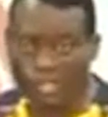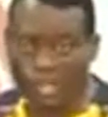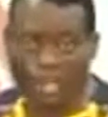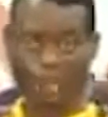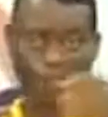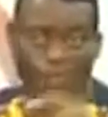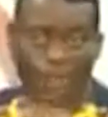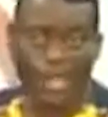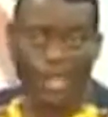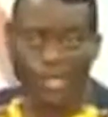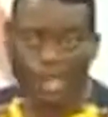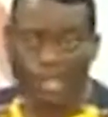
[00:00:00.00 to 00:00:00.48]

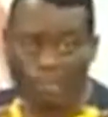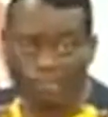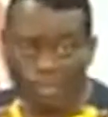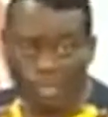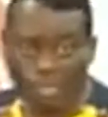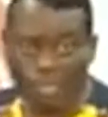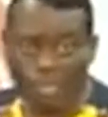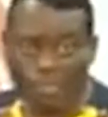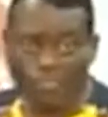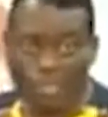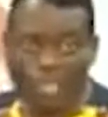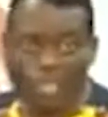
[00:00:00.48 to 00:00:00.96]
If by any
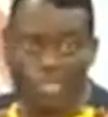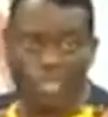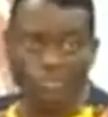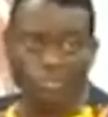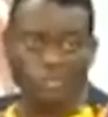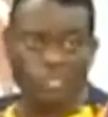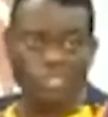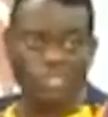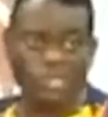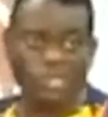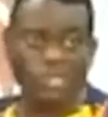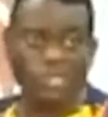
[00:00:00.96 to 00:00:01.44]
means you make a
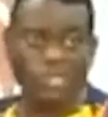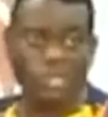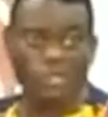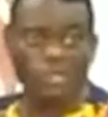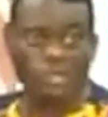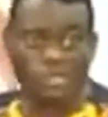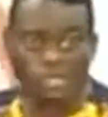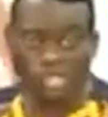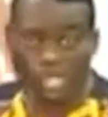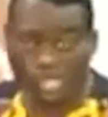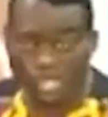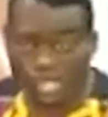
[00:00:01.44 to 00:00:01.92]
mistake and
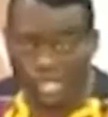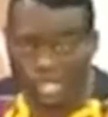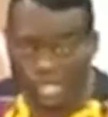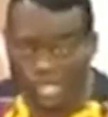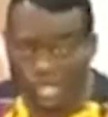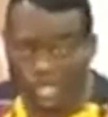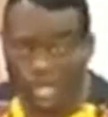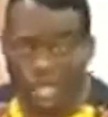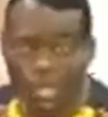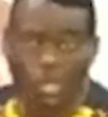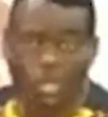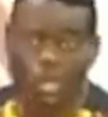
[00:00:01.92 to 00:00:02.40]
you take
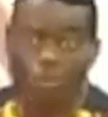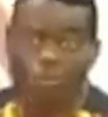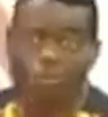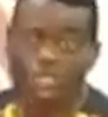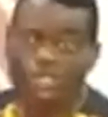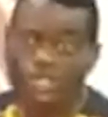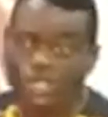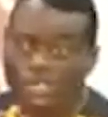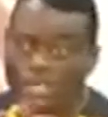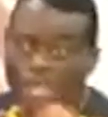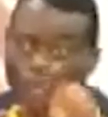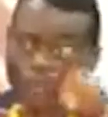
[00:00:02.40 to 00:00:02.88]
in, don't
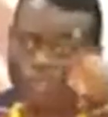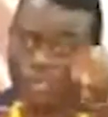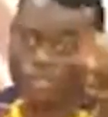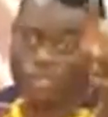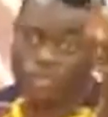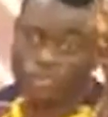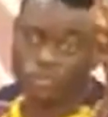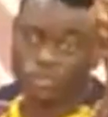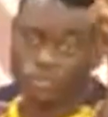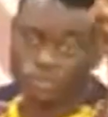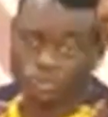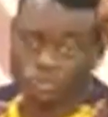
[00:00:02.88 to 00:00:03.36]
commit any
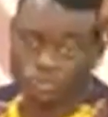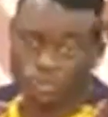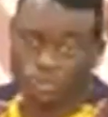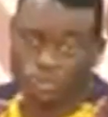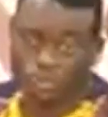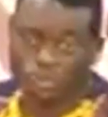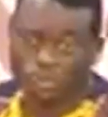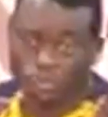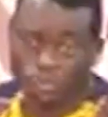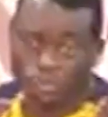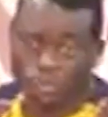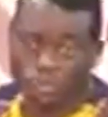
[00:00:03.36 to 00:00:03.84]
abortion.
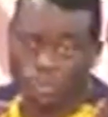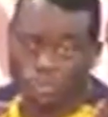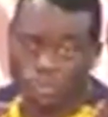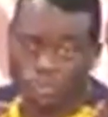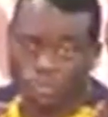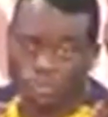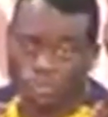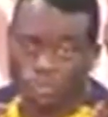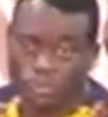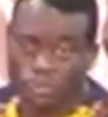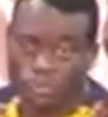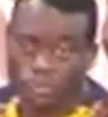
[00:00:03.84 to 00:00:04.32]

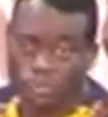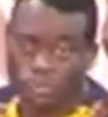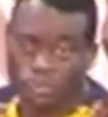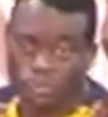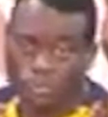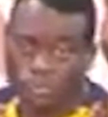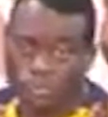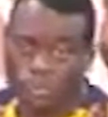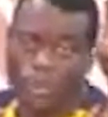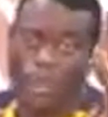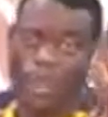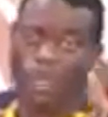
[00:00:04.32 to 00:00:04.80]

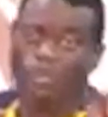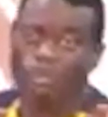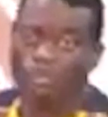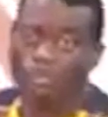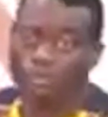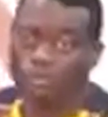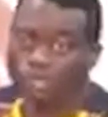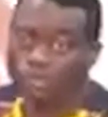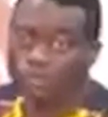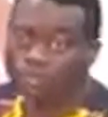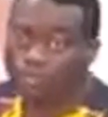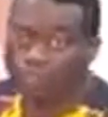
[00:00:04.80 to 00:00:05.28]
Go and
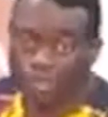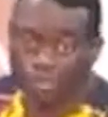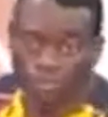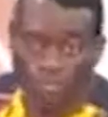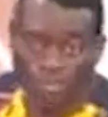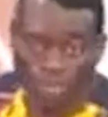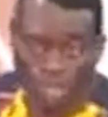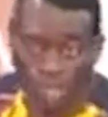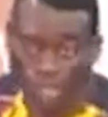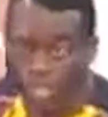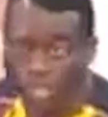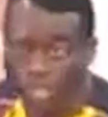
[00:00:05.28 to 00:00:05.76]
give birth
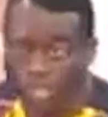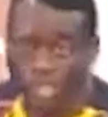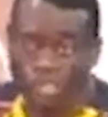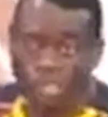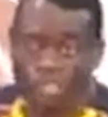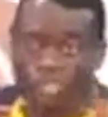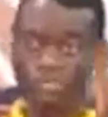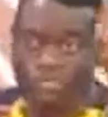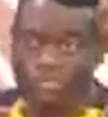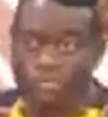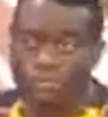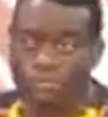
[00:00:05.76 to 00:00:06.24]
to that
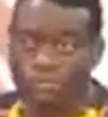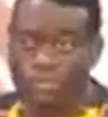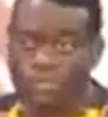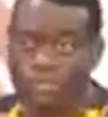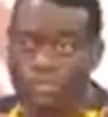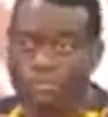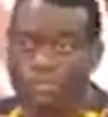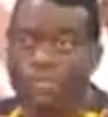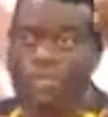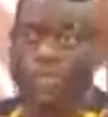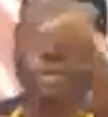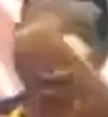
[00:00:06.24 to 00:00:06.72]
child.
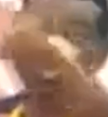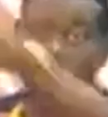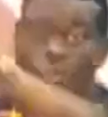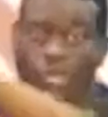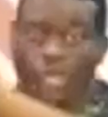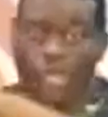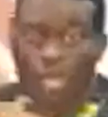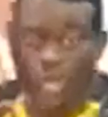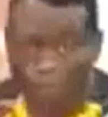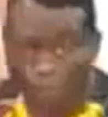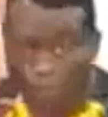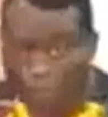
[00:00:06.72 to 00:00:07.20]
God
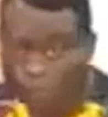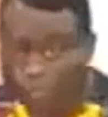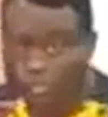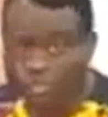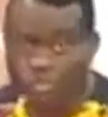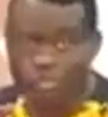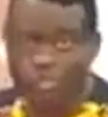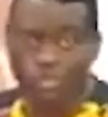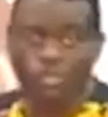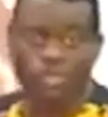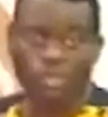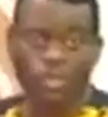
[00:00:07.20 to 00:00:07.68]
will help
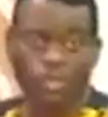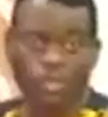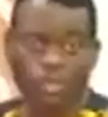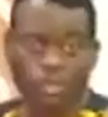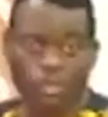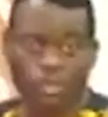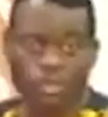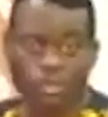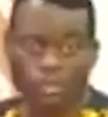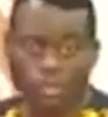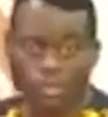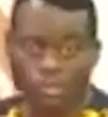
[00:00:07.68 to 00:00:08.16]
us.
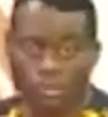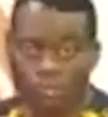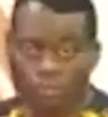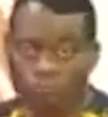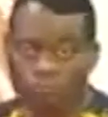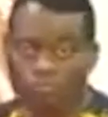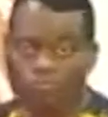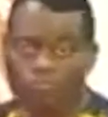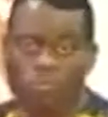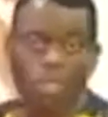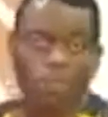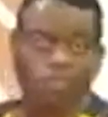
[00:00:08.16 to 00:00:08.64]

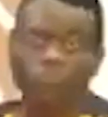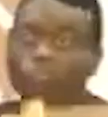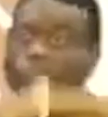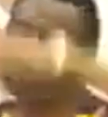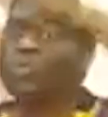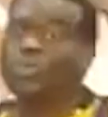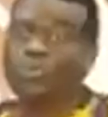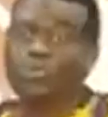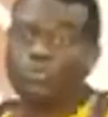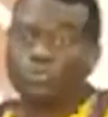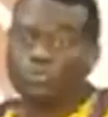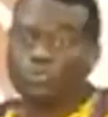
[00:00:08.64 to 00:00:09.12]
Make
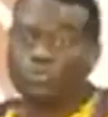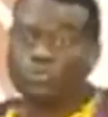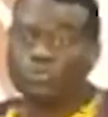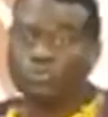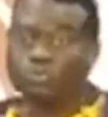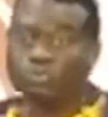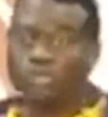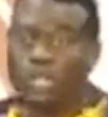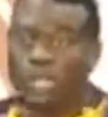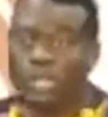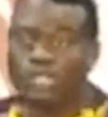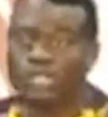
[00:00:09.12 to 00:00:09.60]

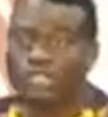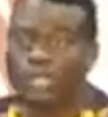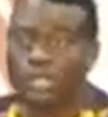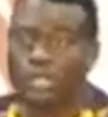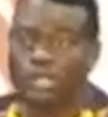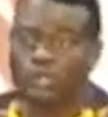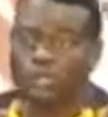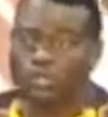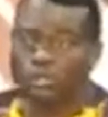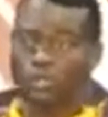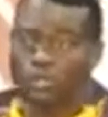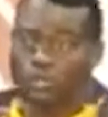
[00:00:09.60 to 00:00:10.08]
that
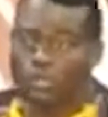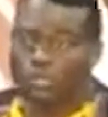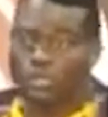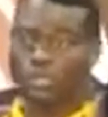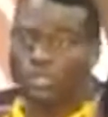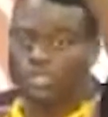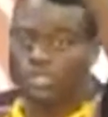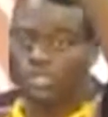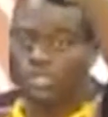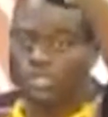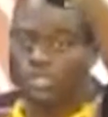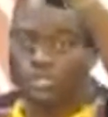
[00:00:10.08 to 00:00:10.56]
child will be
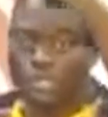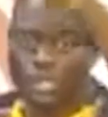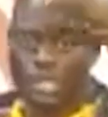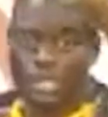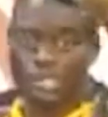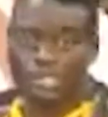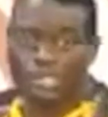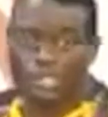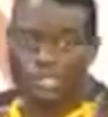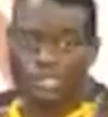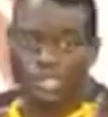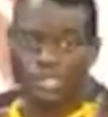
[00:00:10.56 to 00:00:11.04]
raised.
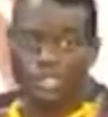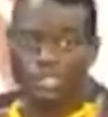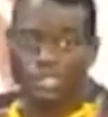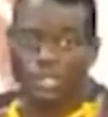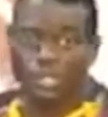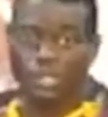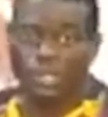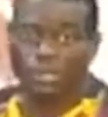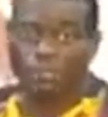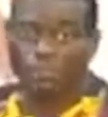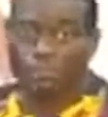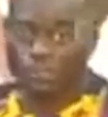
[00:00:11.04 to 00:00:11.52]
Let the
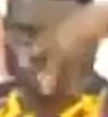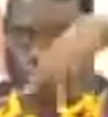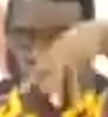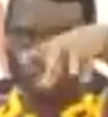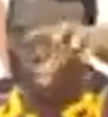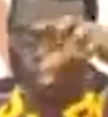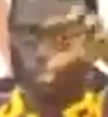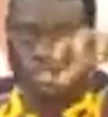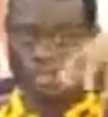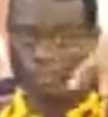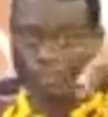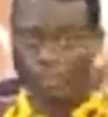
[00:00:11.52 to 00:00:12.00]

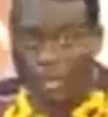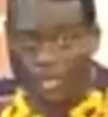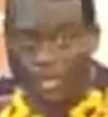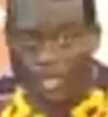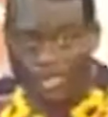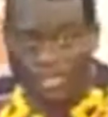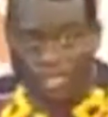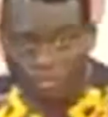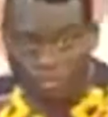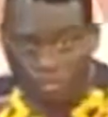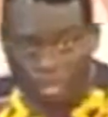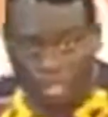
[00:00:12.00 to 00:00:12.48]
mistakes the
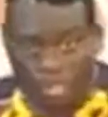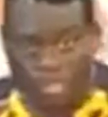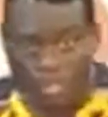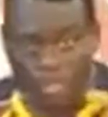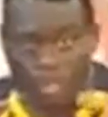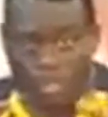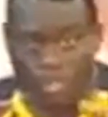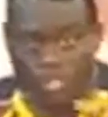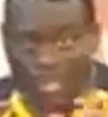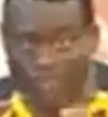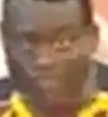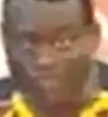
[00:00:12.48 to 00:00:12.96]
parents made
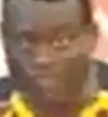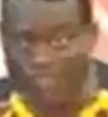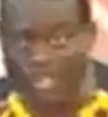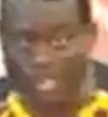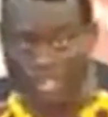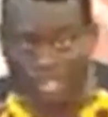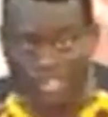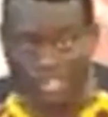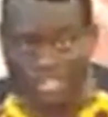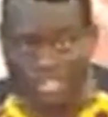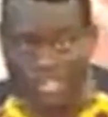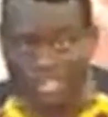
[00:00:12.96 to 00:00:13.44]
not
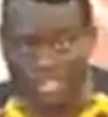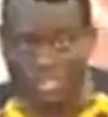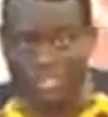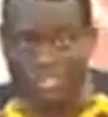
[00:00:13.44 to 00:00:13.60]
affect.